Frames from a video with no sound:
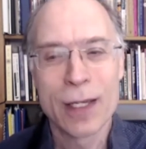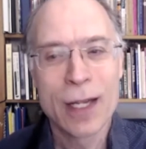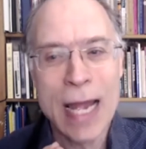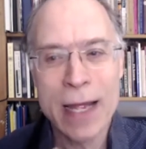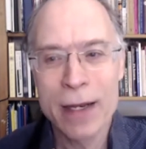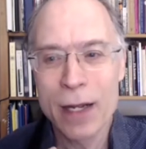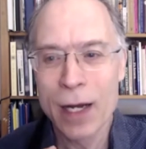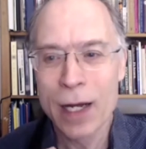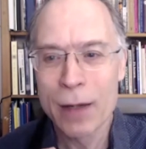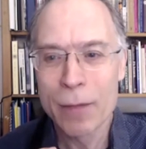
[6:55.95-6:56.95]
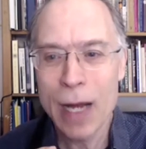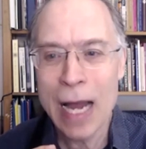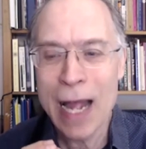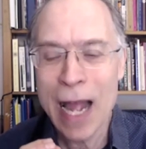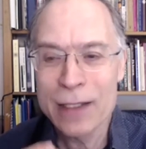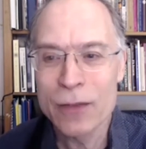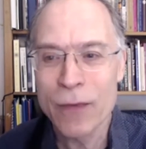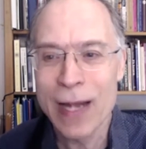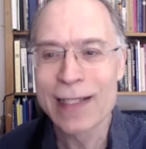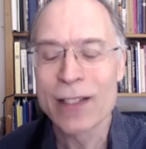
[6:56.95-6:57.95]
And I just
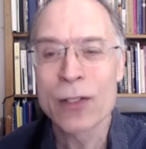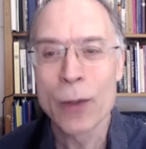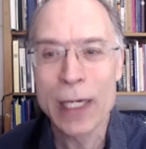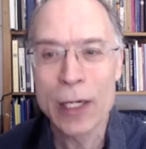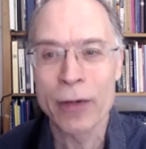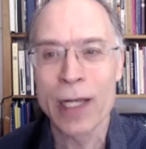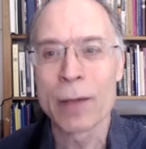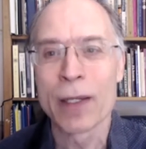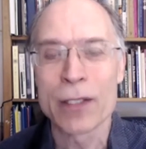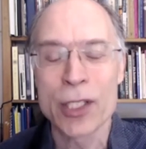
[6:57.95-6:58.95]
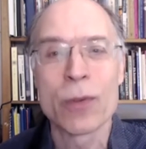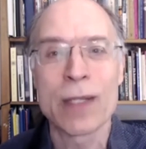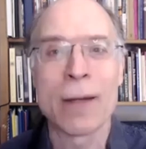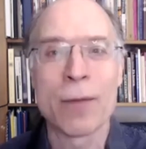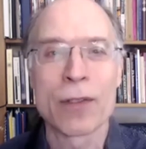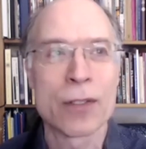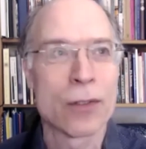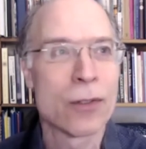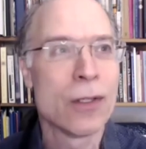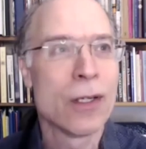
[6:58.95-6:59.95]
find it so incredible that she was able
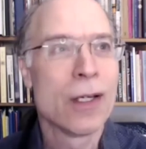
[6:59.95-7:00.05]
to